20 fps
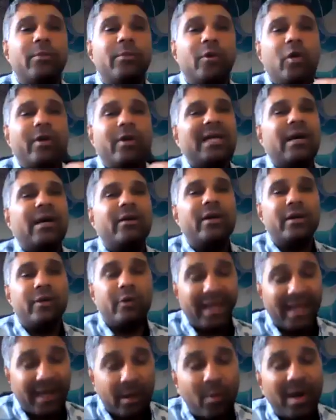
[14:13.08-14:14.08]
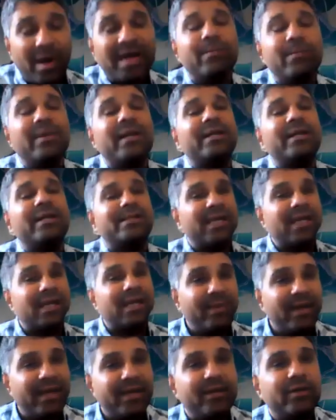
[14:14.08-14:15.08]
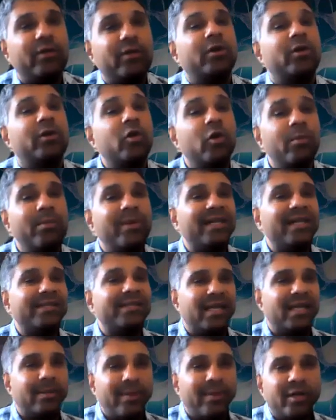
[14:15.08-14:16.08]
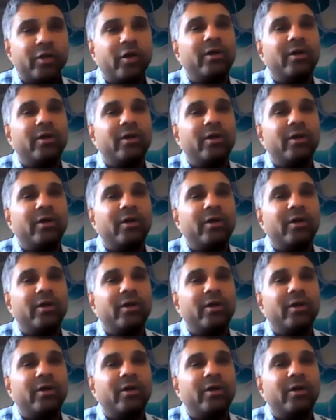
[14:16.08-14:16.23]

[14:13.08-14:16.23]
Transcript: broken down into like a 1 minute segment or a 2 minute segment,